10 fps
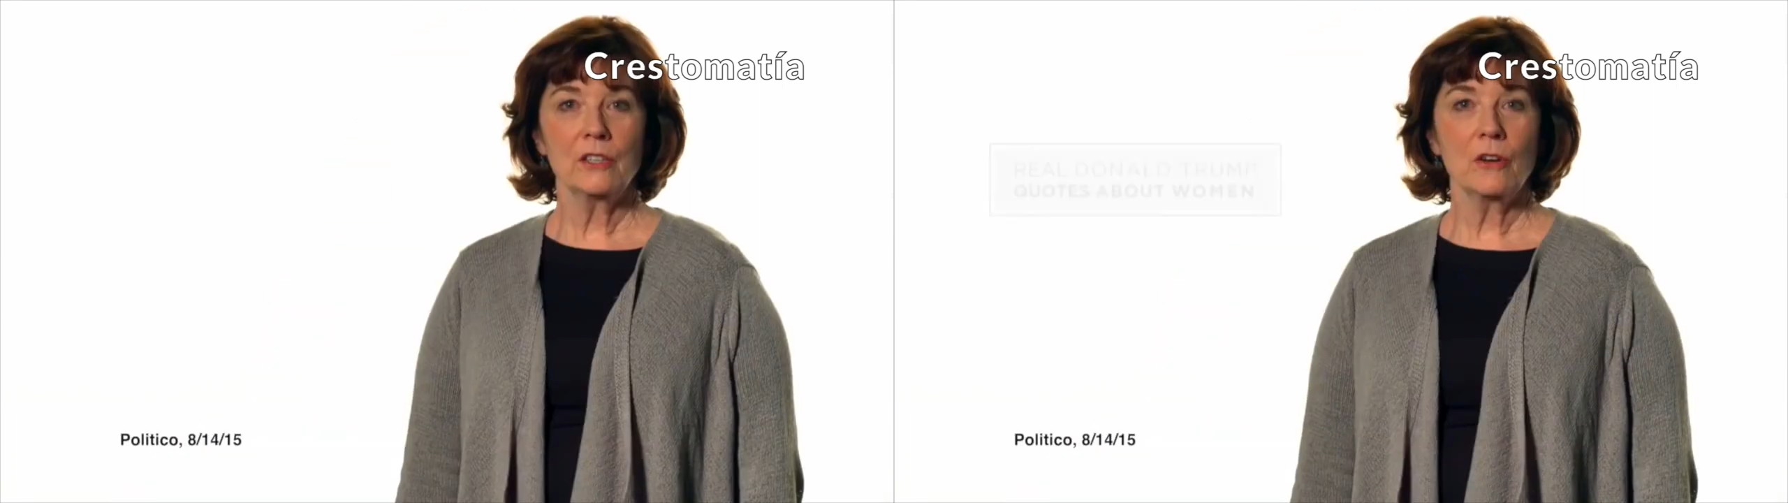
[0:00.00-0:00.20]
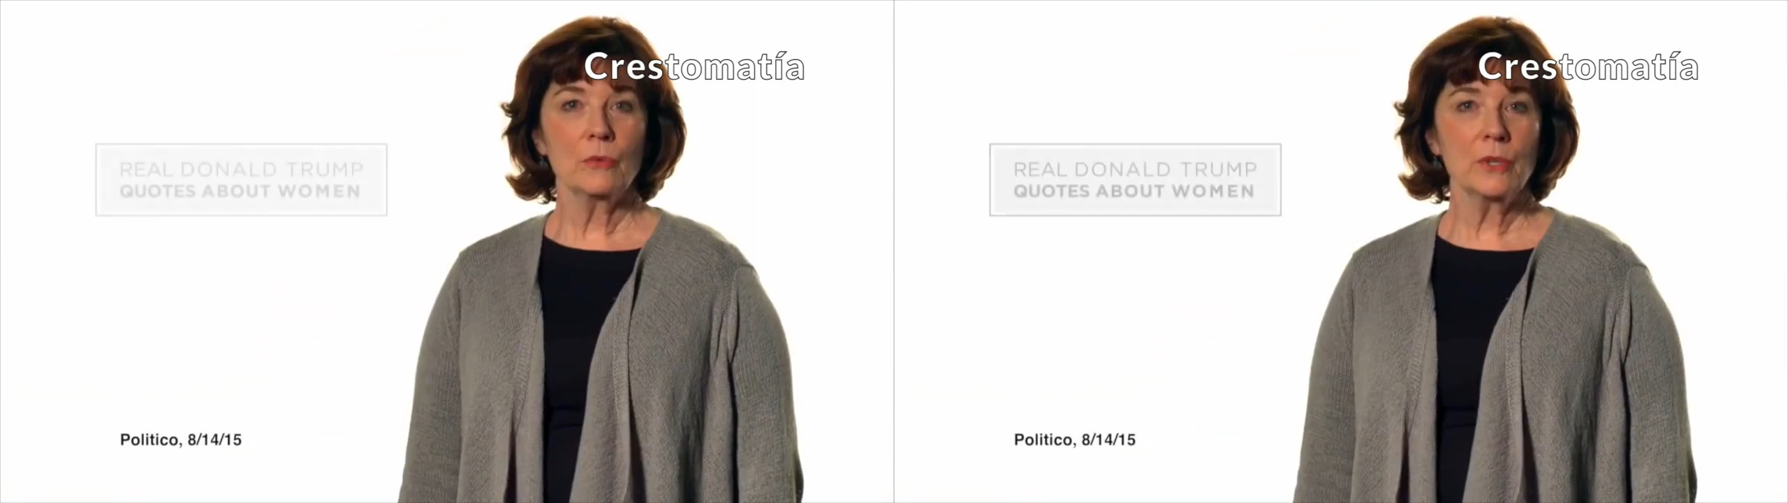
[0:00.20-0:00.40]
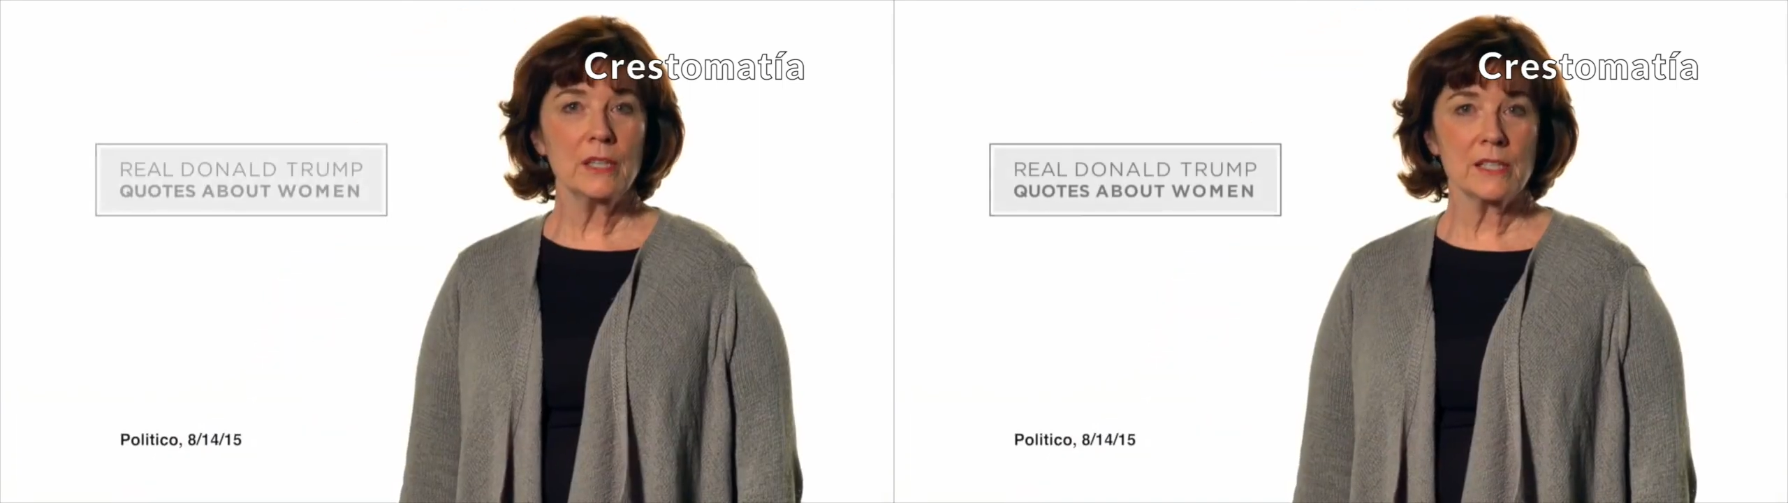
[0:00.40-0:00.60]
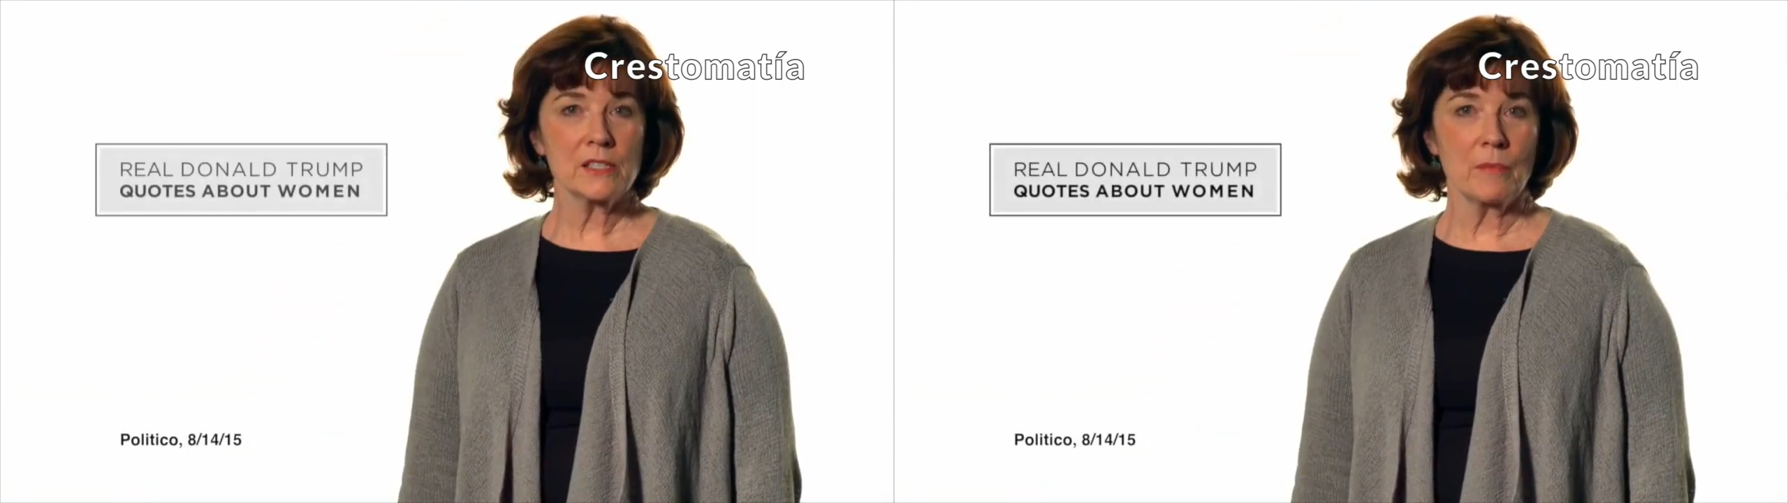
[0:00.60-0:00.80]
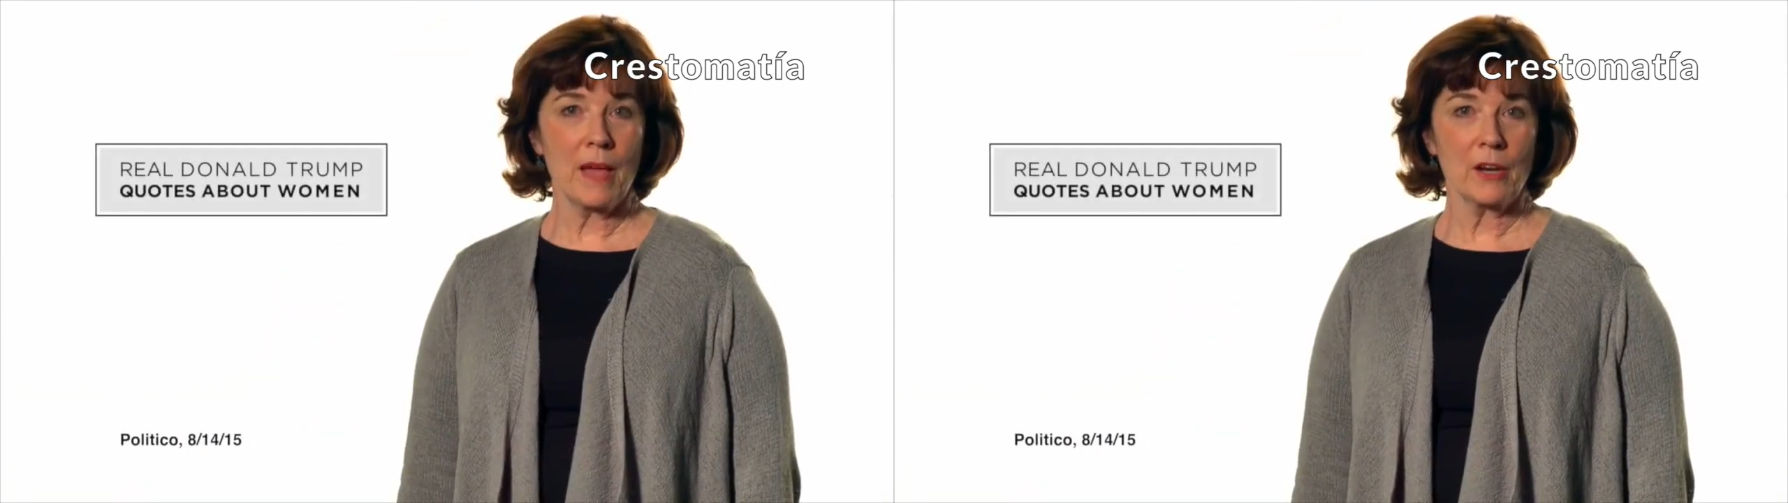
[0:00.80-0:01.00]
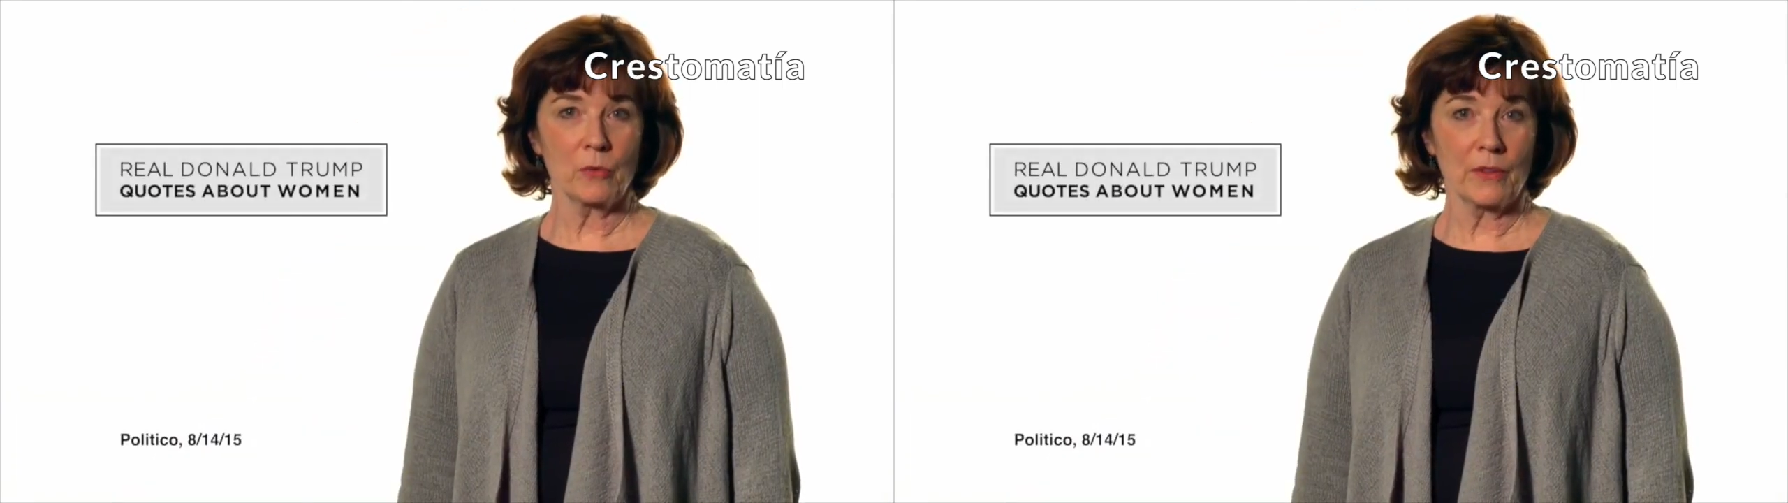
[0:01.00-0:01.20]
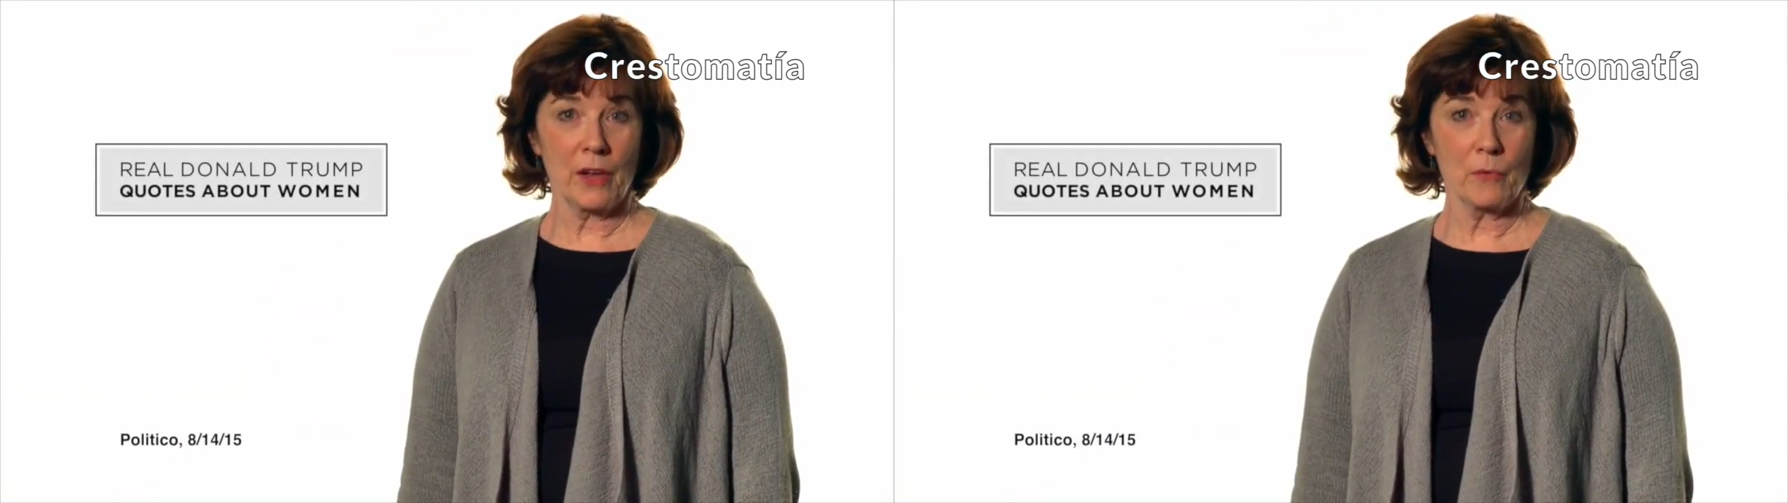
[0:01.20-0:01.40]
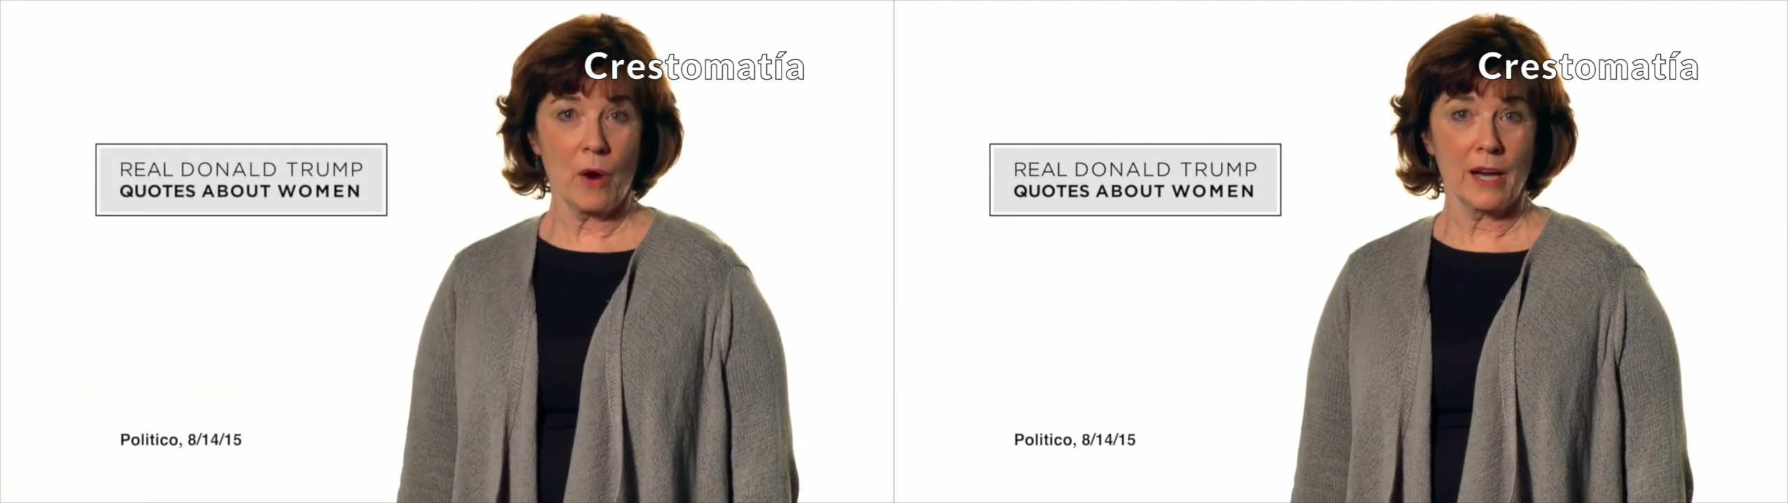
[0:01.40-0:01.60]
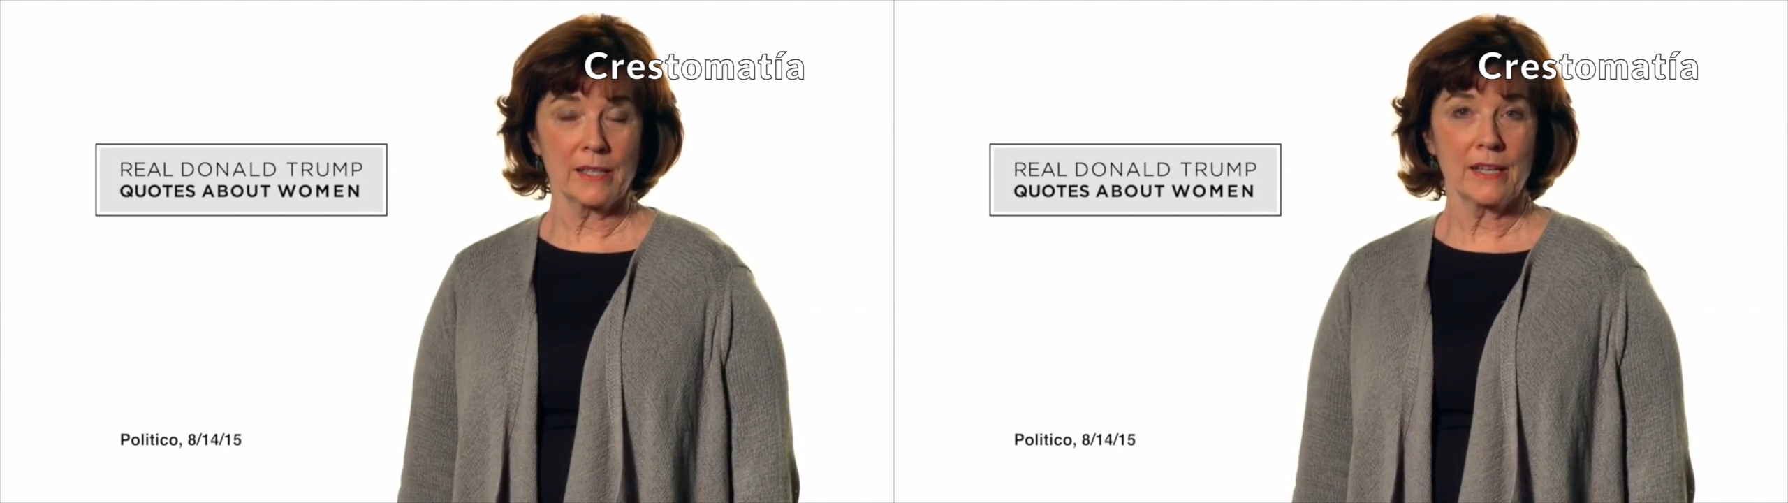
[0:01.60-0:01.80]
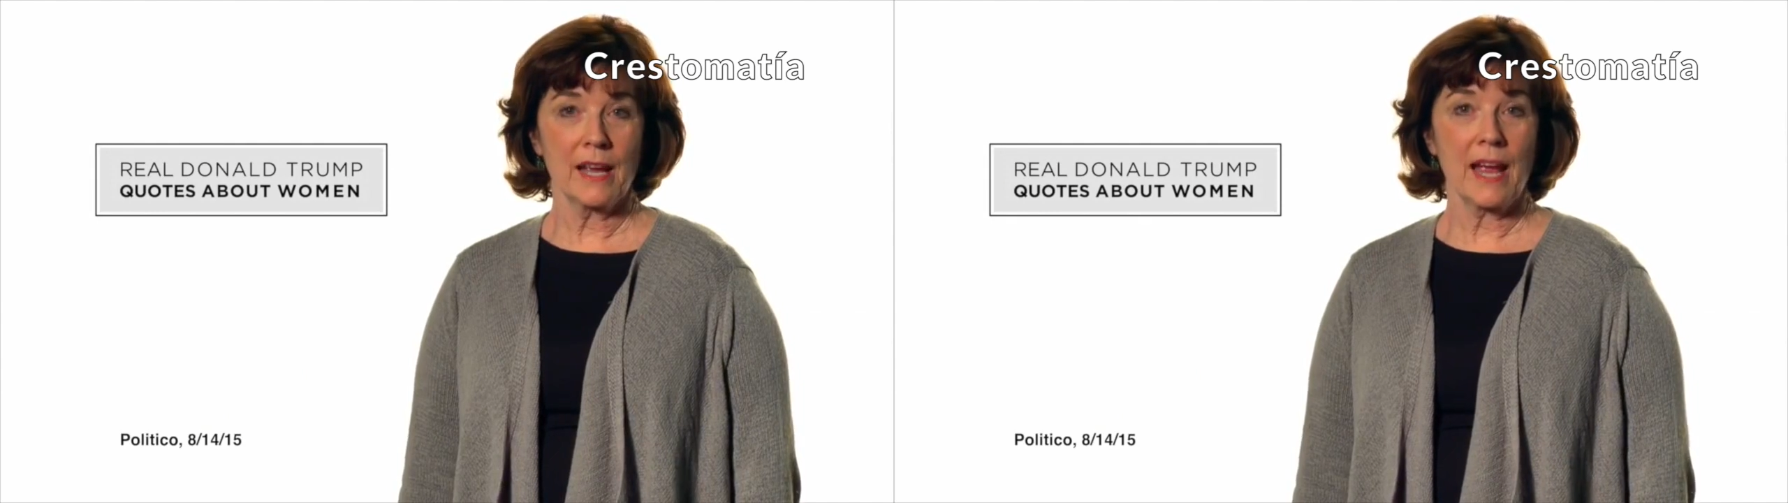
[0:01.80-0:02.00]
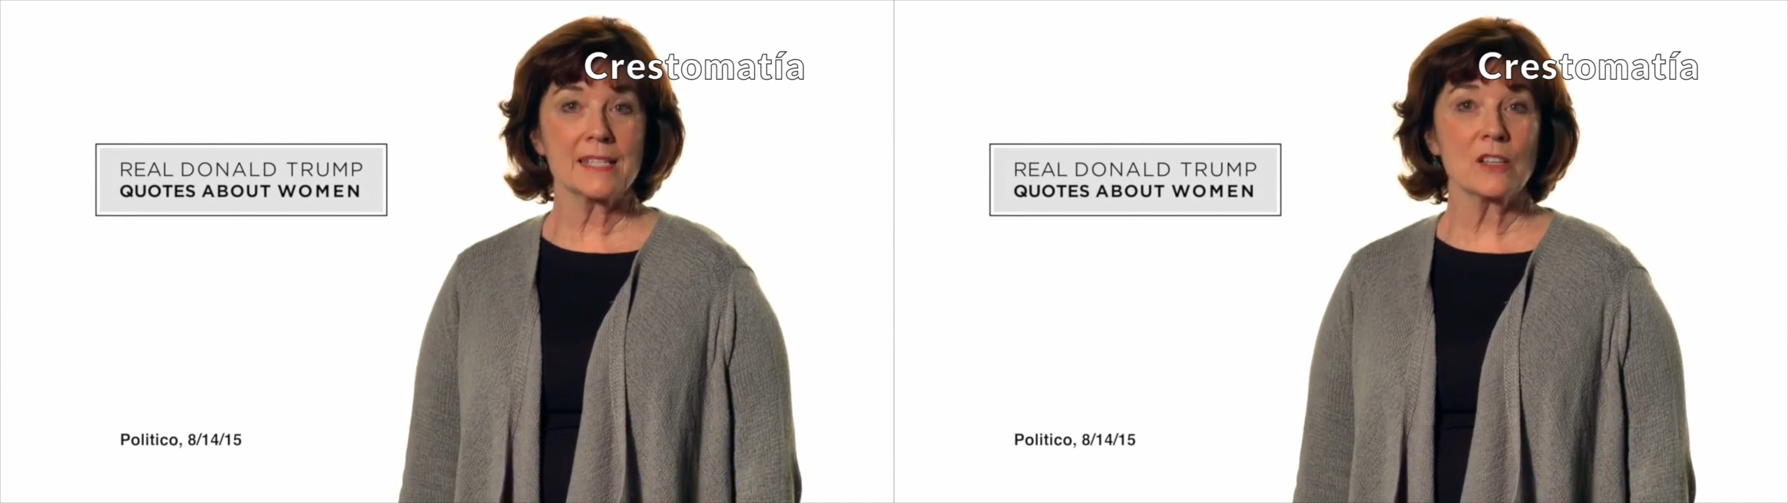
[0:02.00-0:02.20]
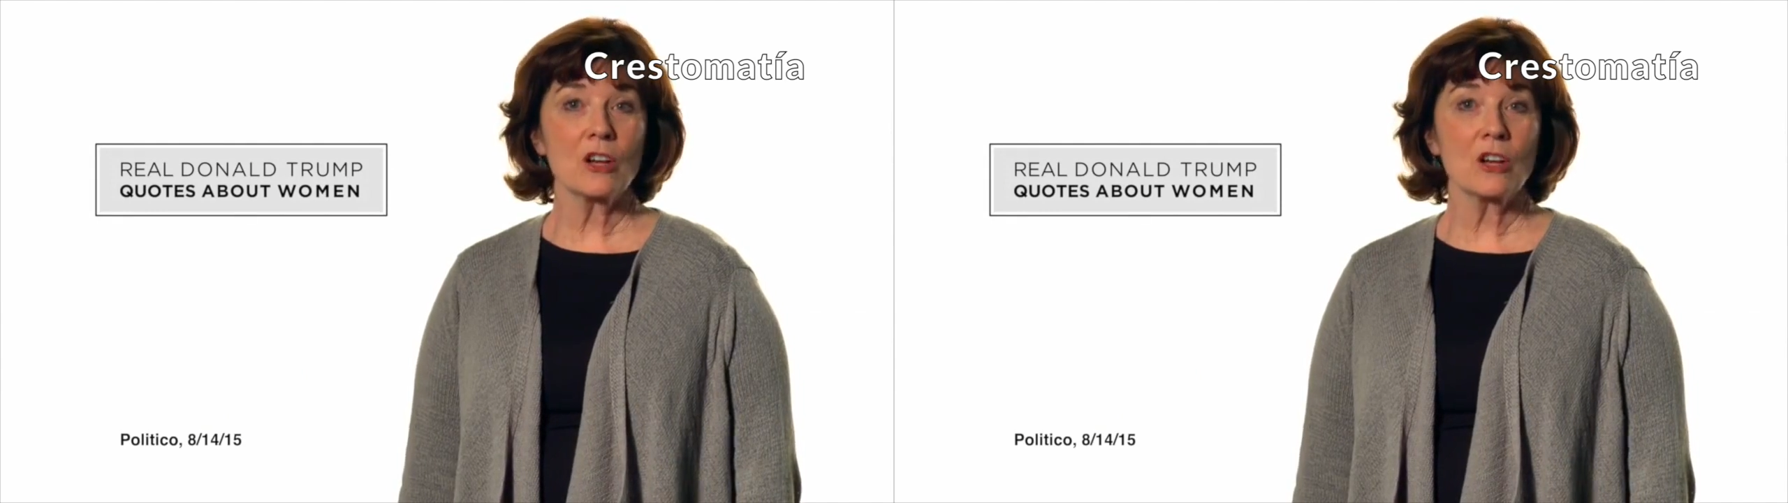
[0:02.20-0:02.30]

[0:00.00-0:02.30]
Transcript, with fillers: You know, it really doesn't matter what they write as